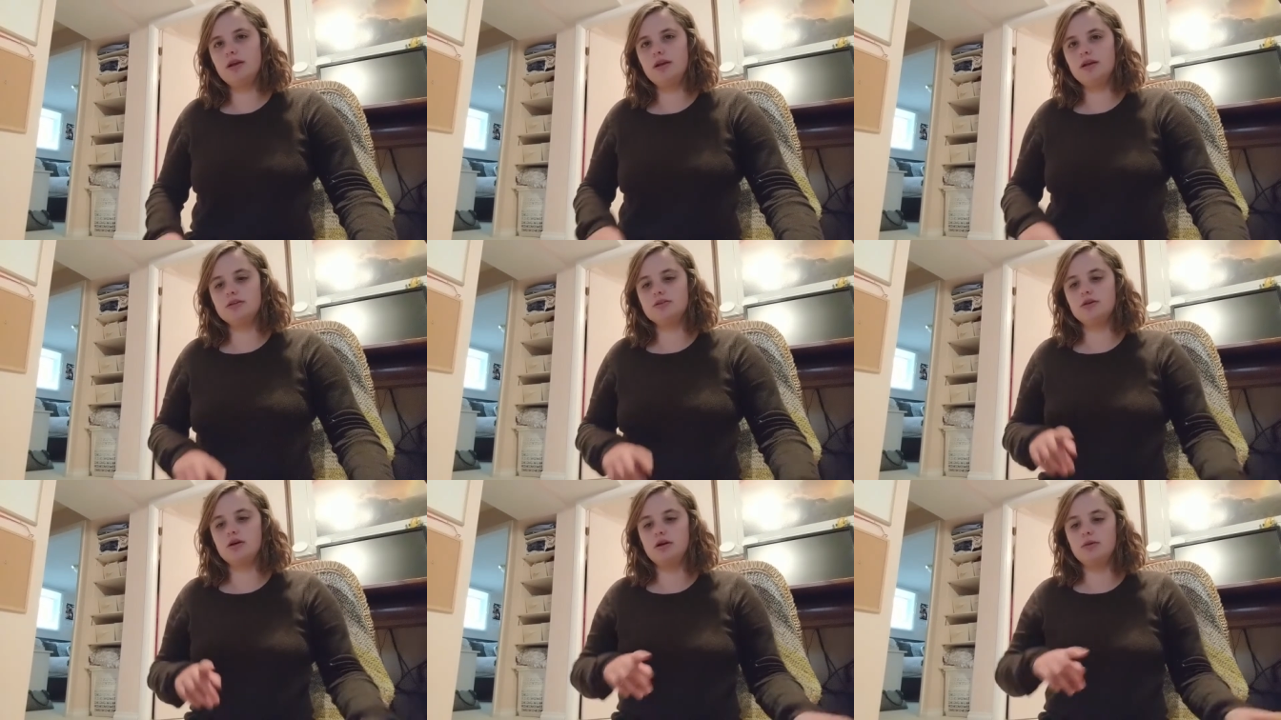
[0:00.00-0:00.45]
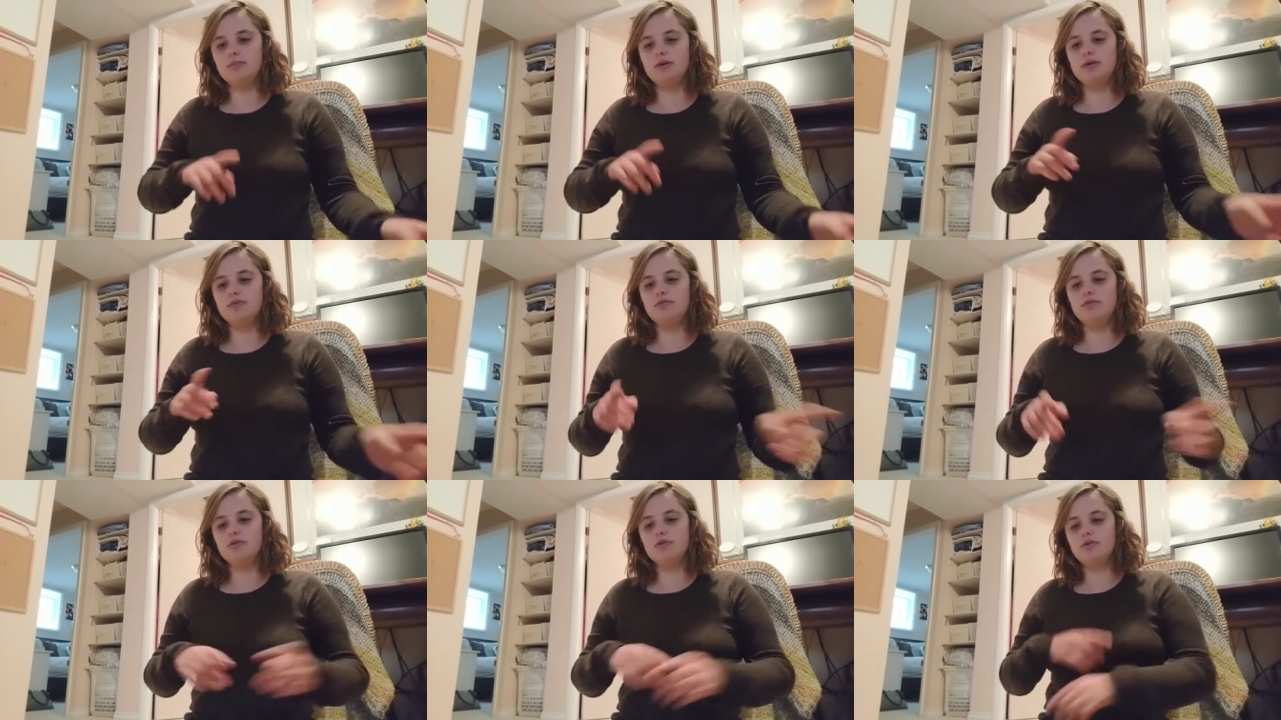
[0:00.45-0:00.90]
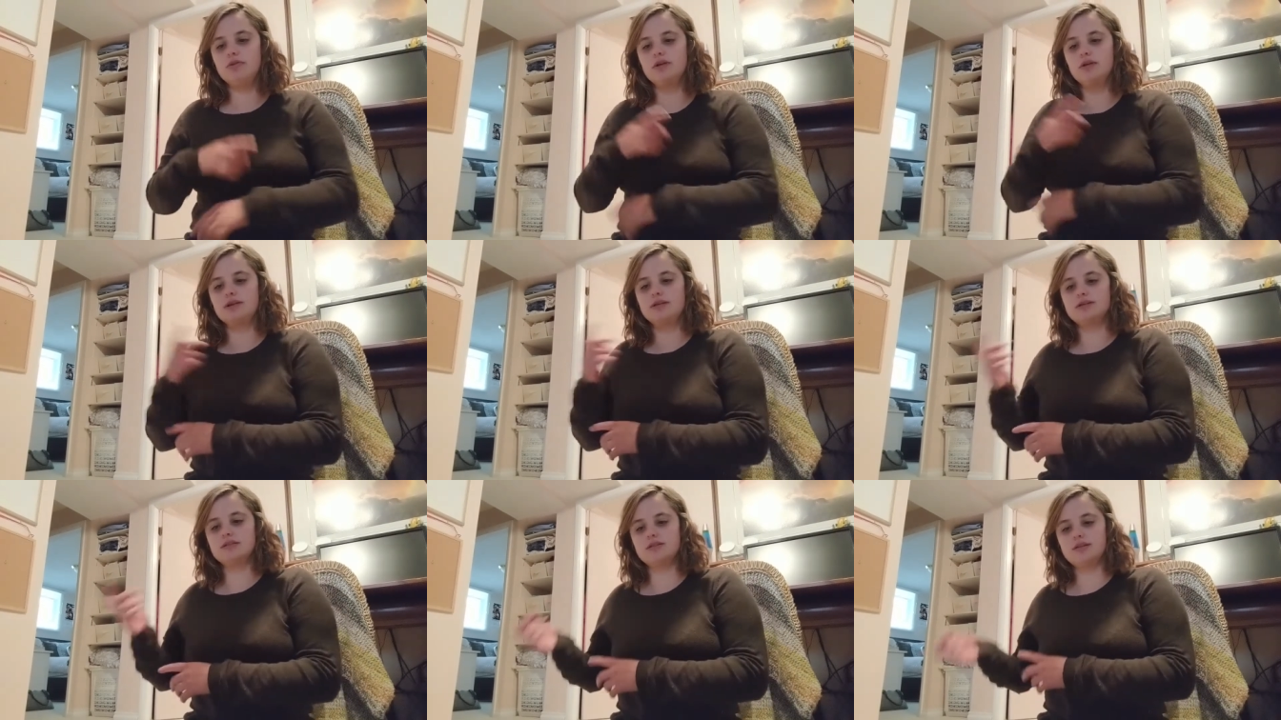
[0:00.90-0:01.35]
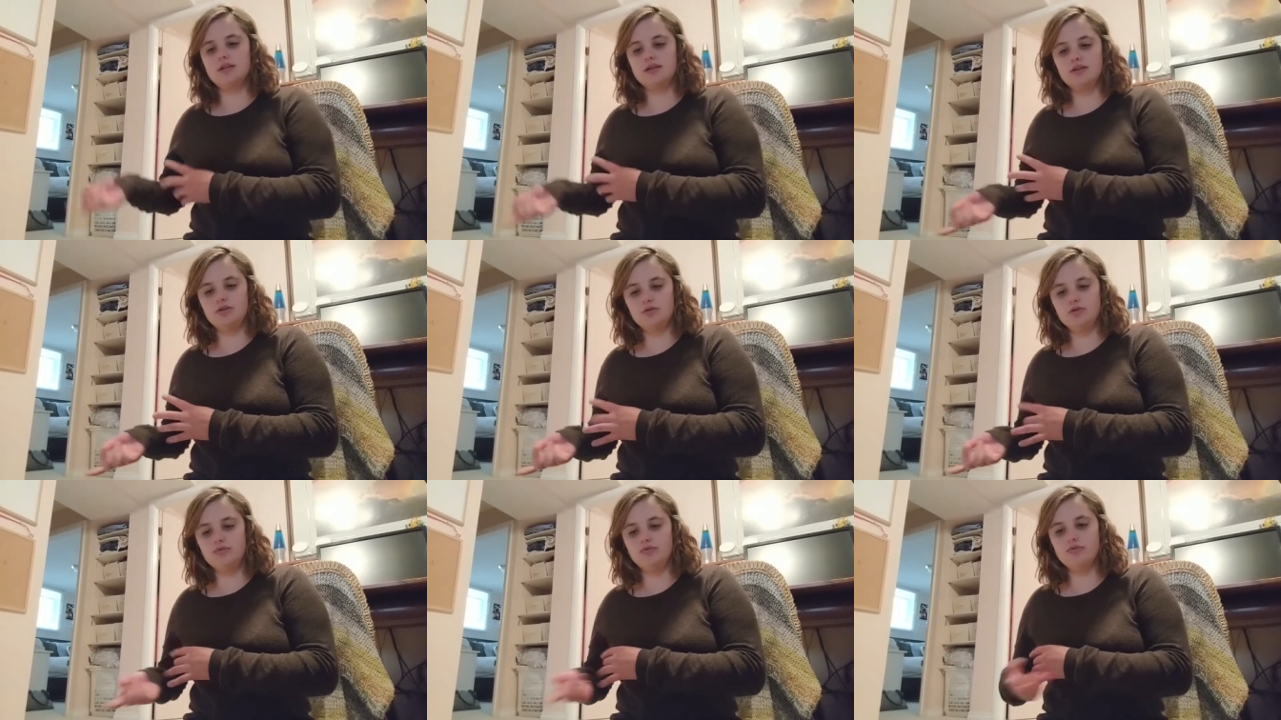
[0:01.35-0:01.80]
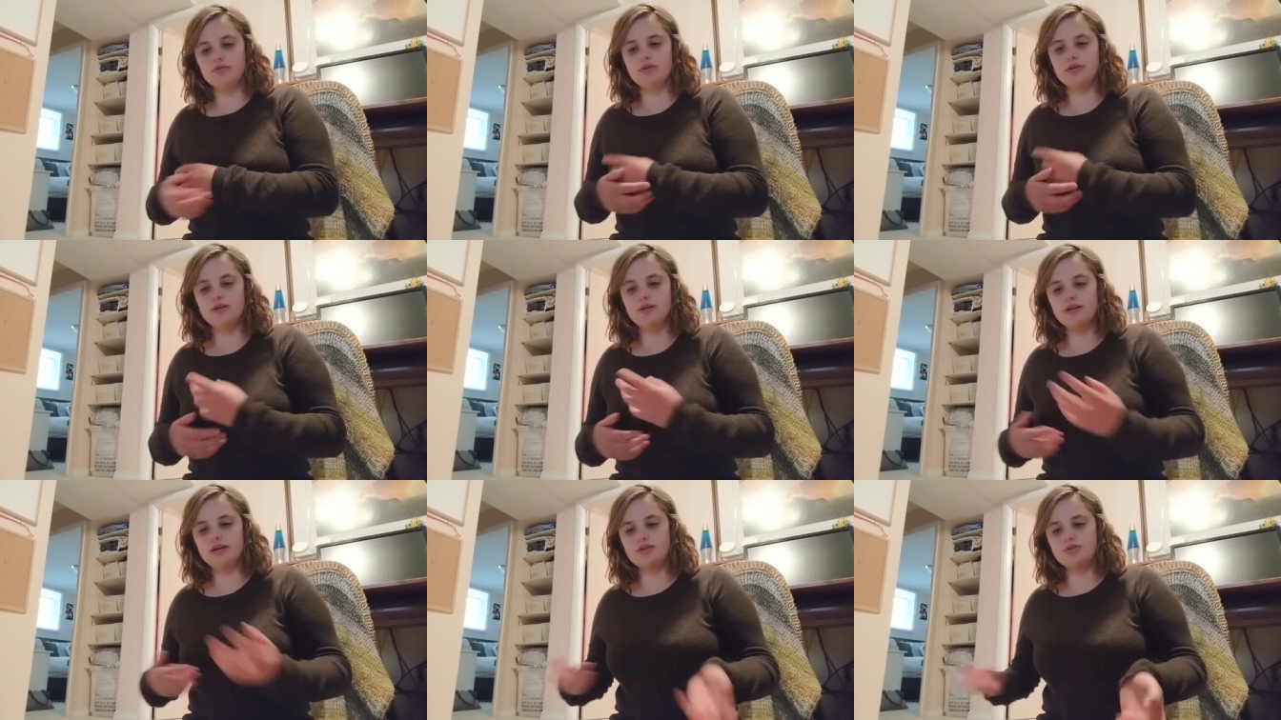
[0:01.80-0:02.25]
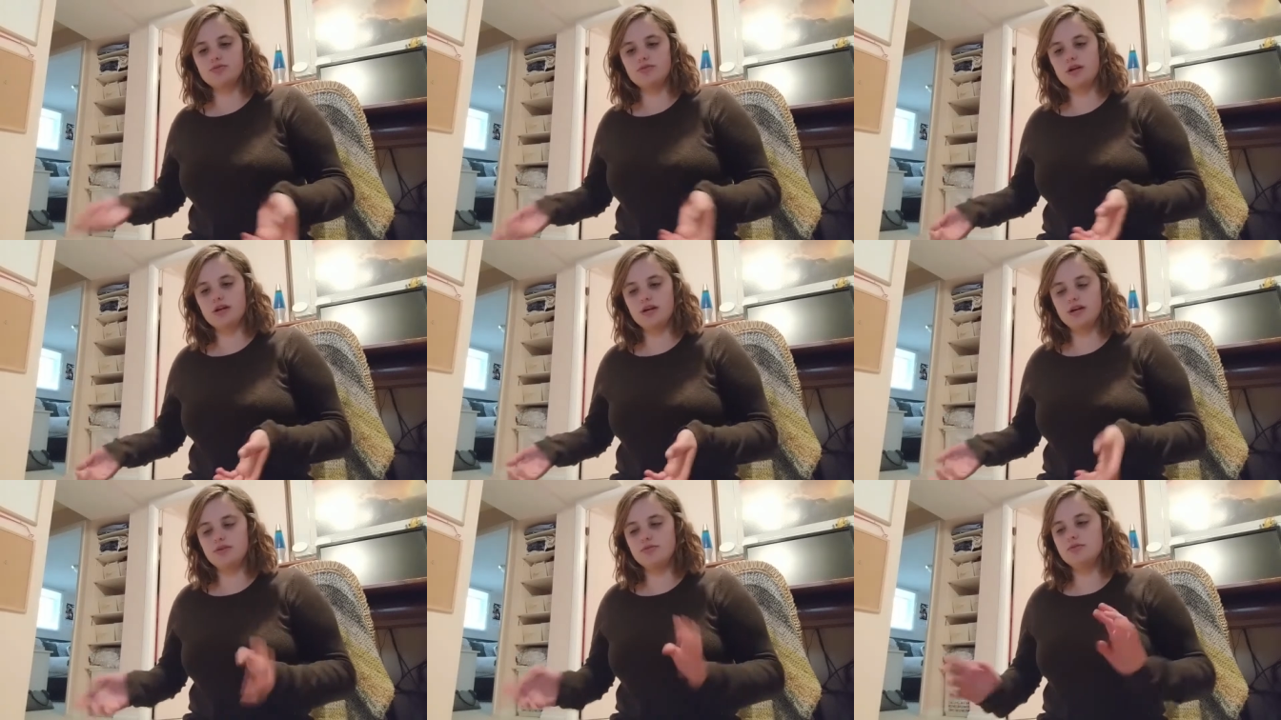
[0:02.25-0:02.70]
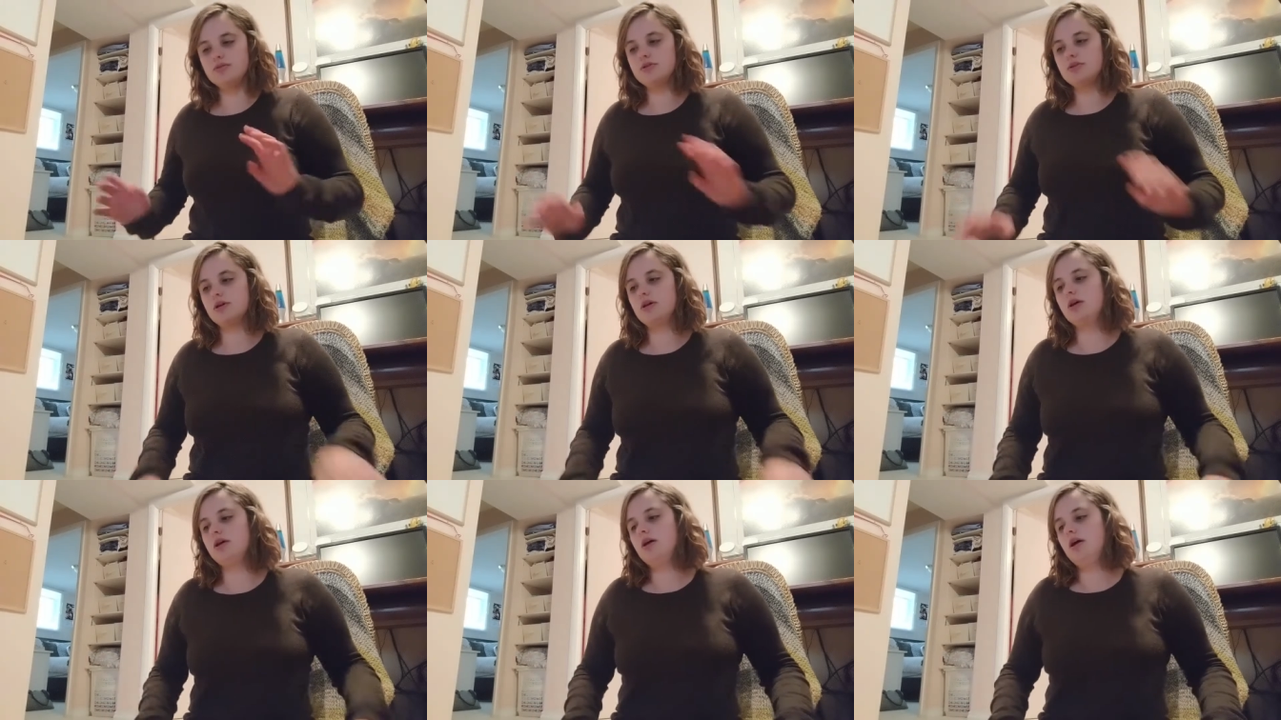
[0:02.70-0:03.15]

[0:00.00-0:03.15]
and it taught me a few things that I knew for the next rounds.